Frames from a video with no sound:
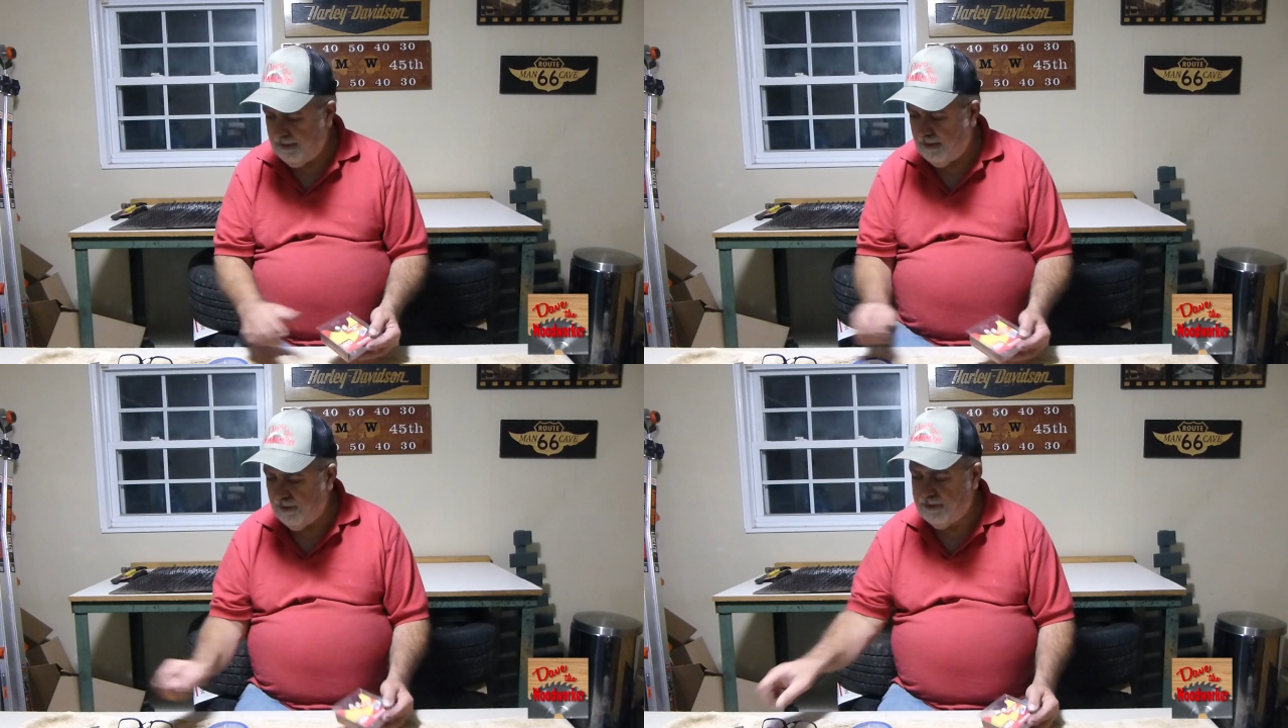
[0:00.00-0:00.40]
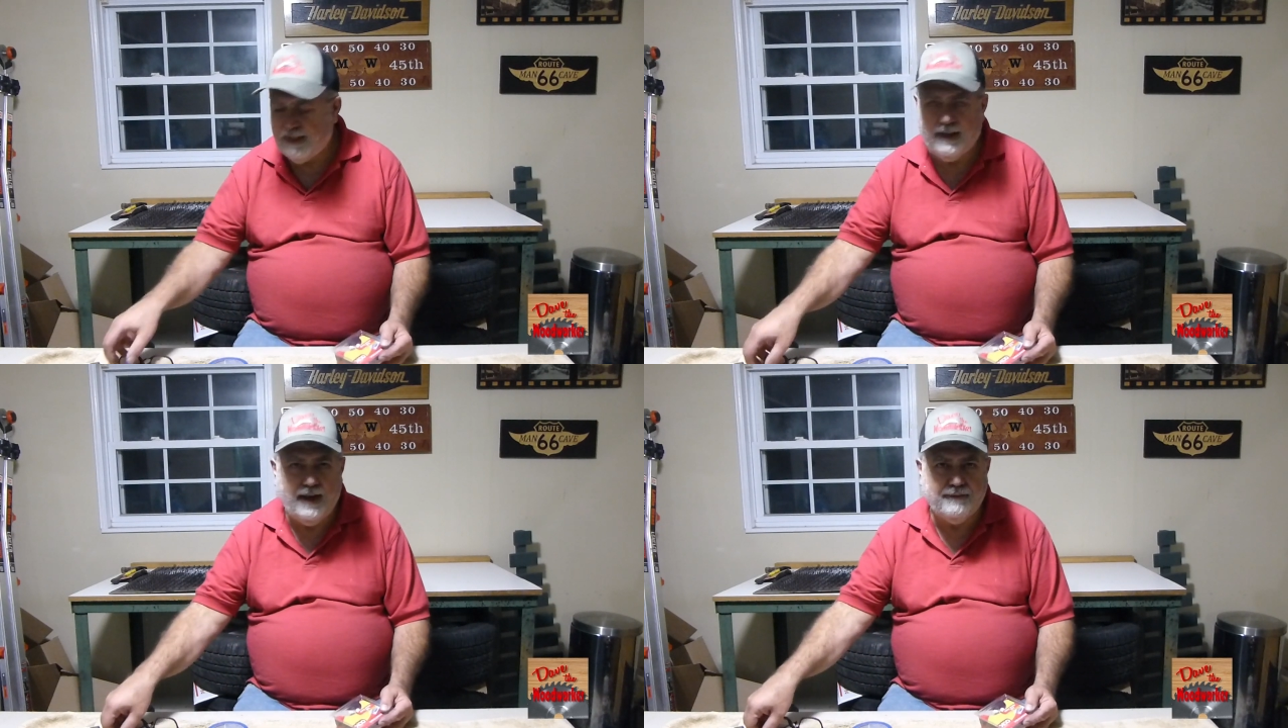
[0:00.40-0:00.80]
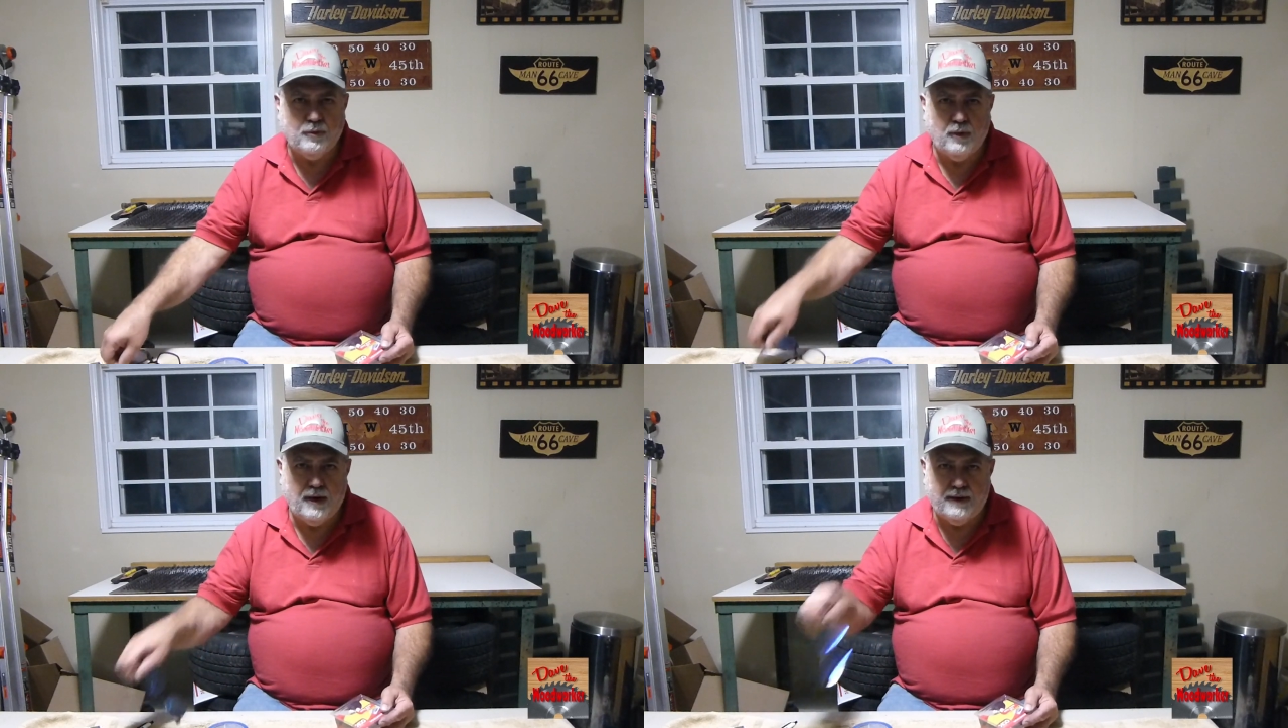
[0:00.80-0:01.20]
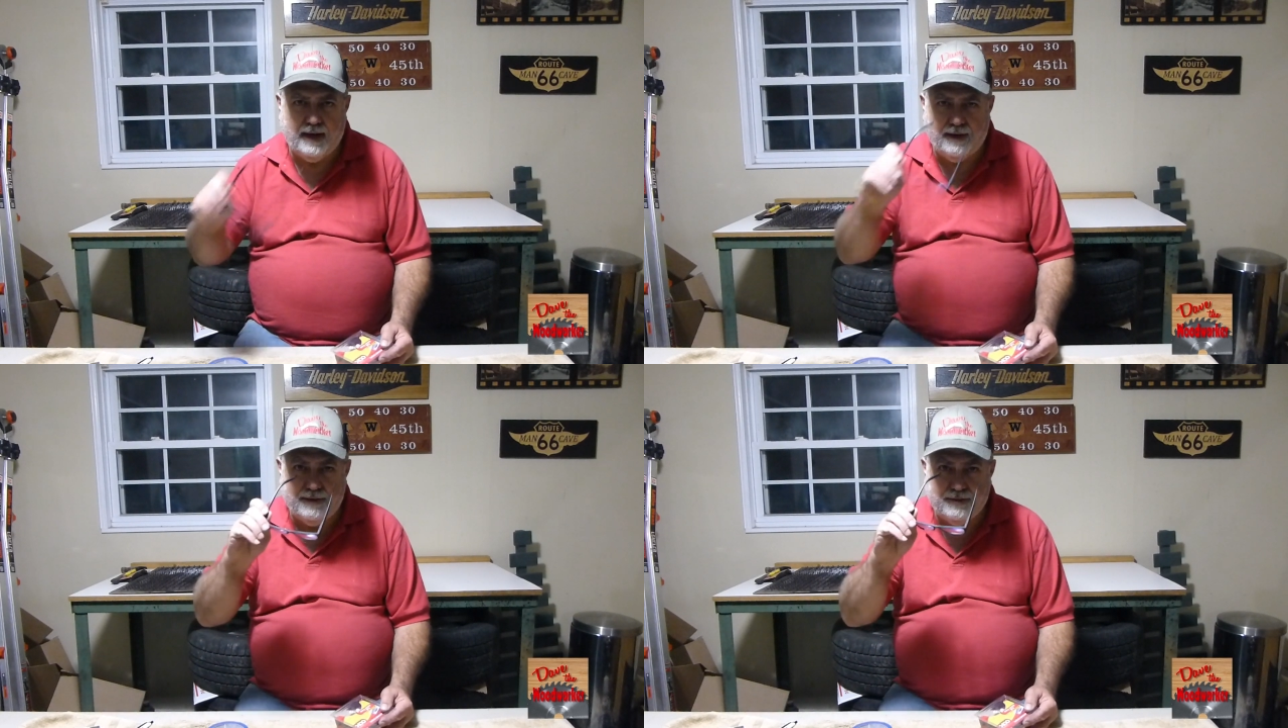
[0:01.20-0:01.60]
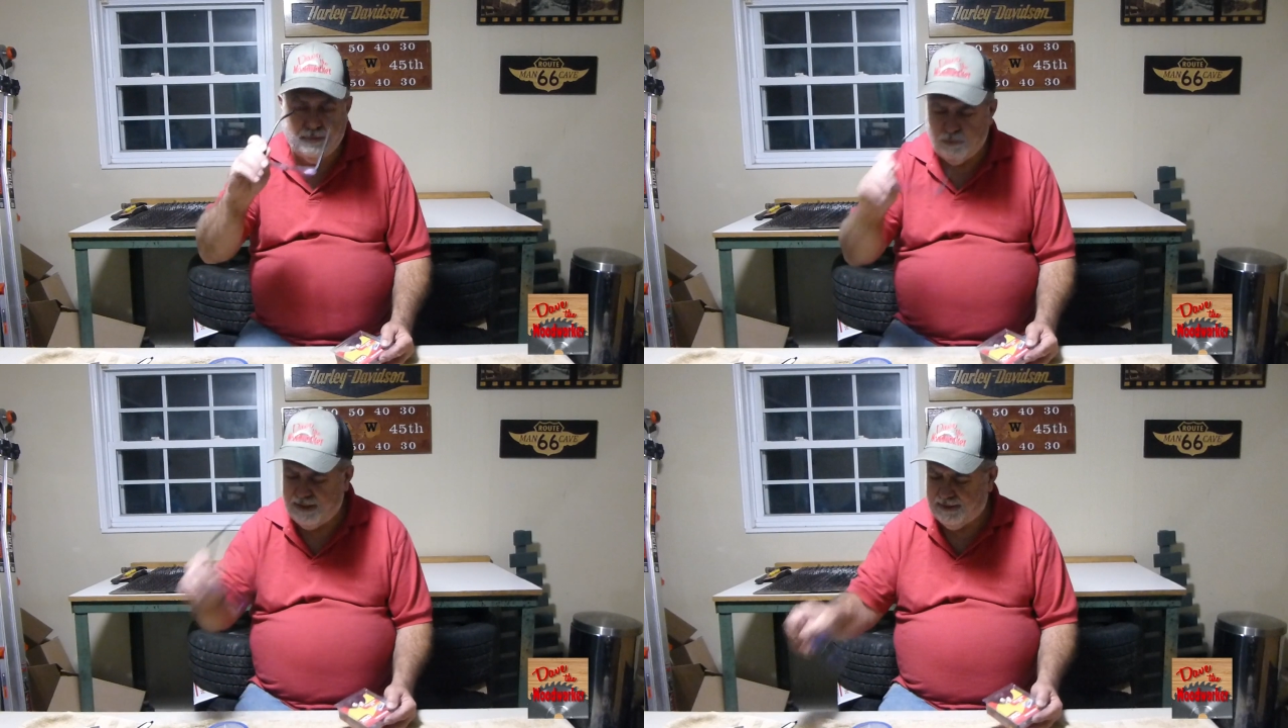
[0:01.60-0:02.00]
only thing I have to wear now is
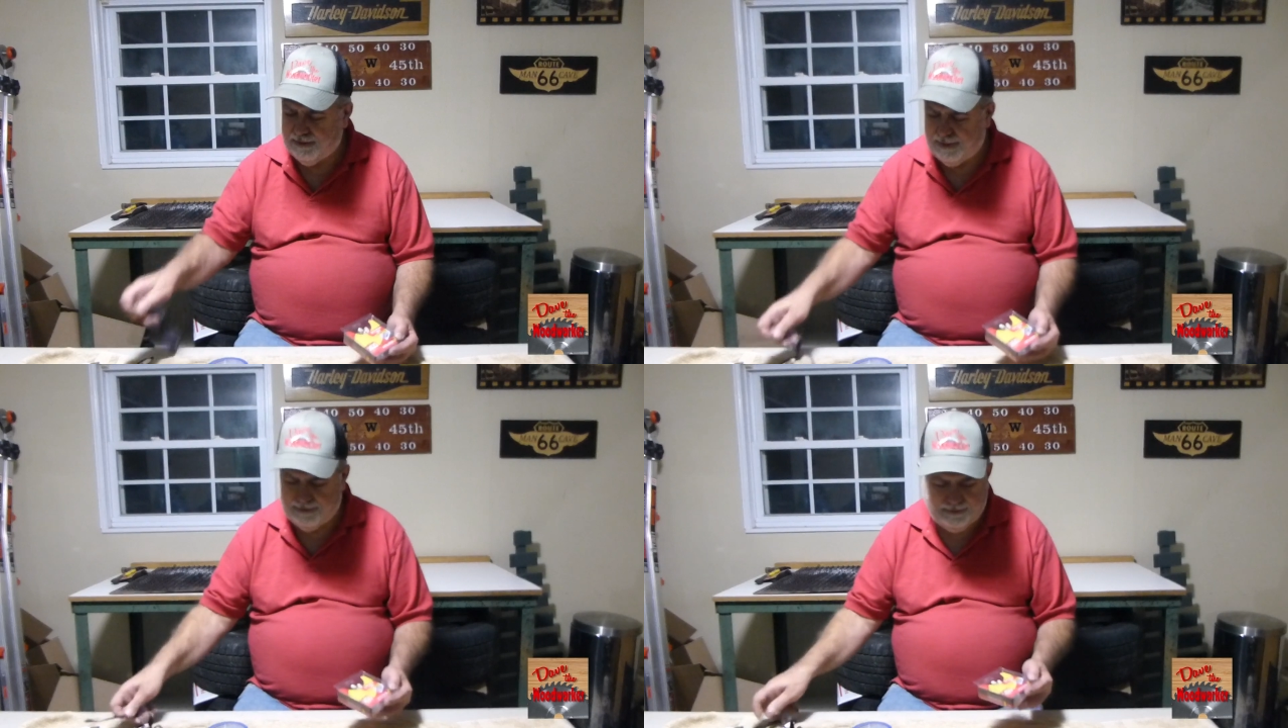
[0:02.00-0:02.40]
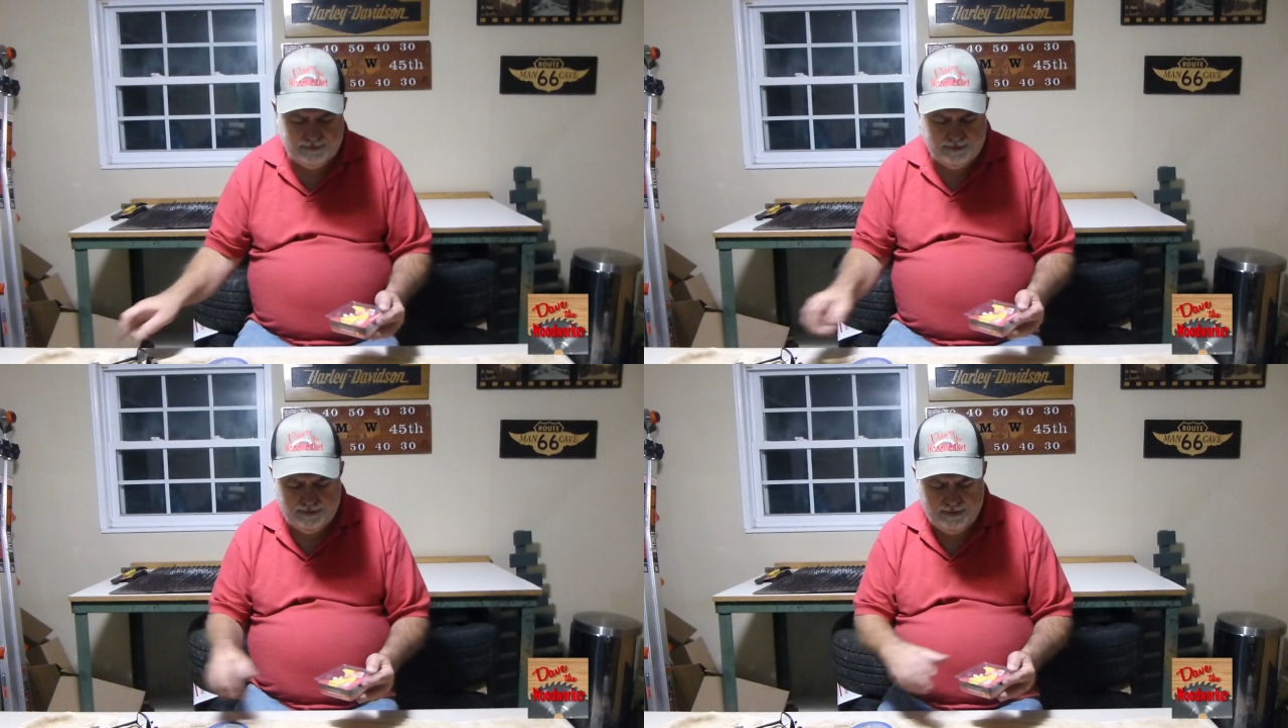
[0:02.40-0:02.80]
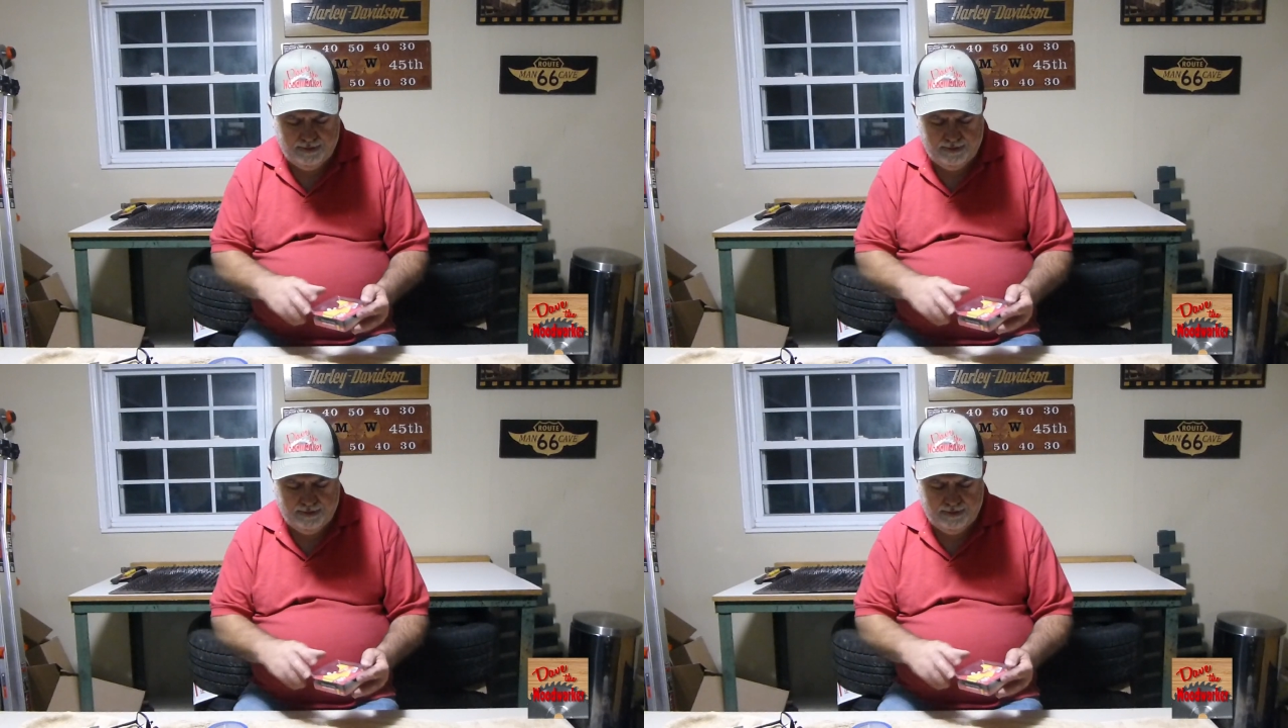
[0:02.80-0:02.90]
some reading glasses.